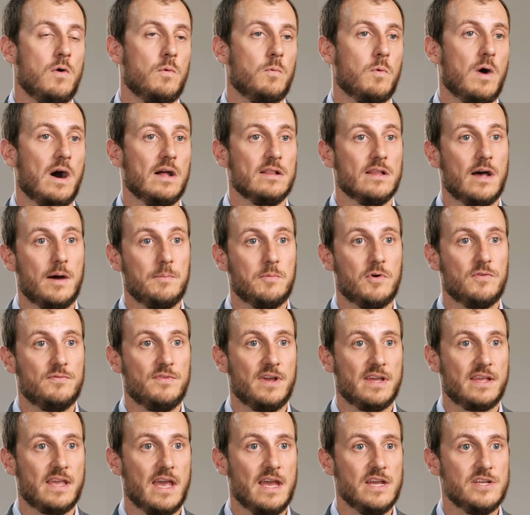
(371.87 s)
while I'm on
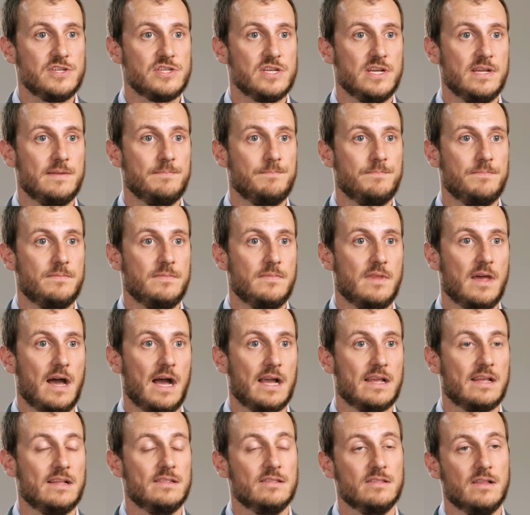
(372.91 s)
vacation,
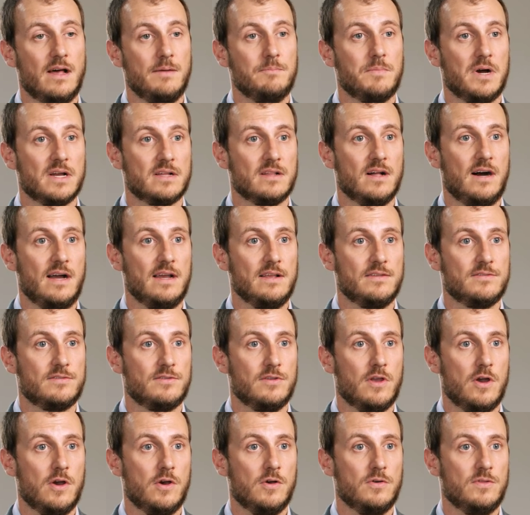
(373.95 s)
I can let my
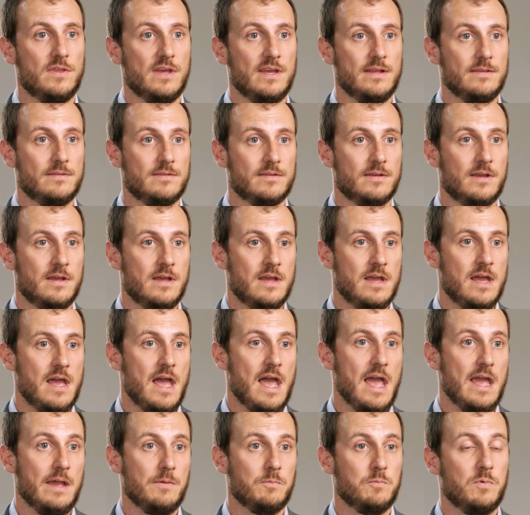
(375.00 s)
clients know that,
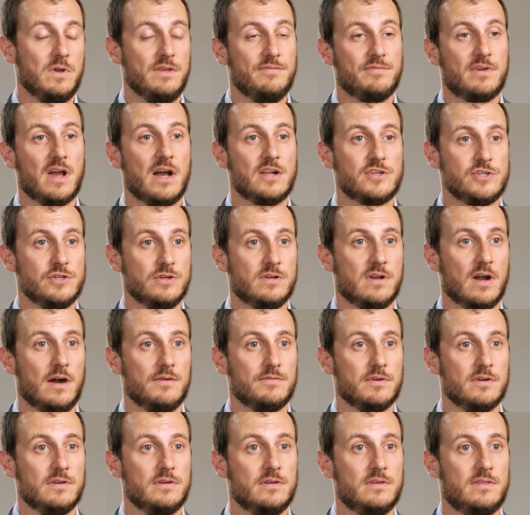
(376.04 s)
hey, we've got you
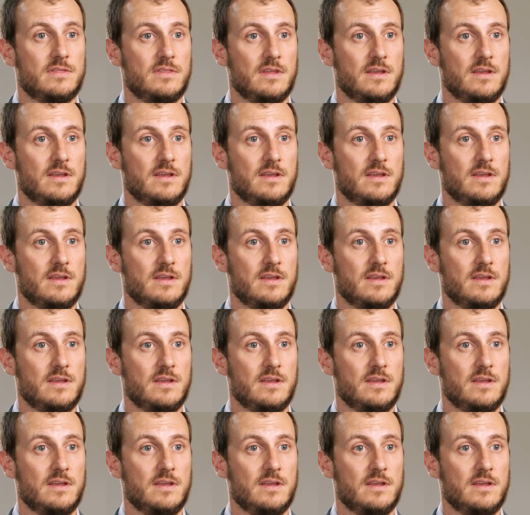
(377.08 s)
covered.